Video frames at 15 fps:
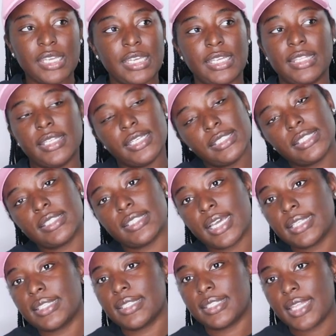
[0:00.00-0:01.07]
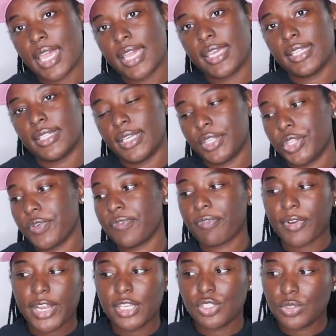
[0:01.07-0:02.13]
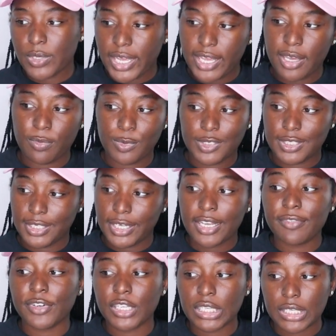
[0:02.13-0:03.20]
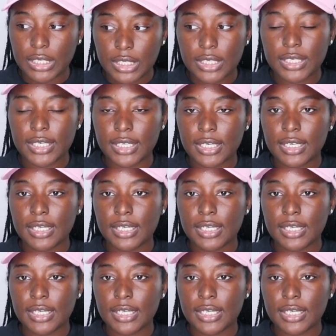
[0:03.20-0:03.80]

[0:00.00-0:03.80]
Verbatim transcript: And this is not to say that the friend you had was never good,